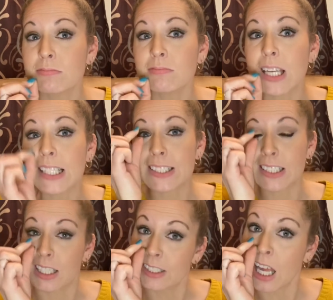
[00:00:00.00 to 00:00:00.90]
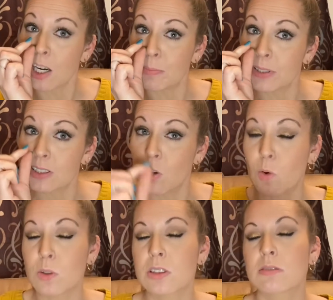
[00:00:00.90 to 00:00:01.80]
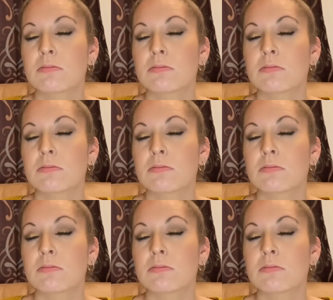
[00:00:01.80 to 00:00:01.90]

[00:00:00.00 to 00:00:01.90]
and stuck that up his nose.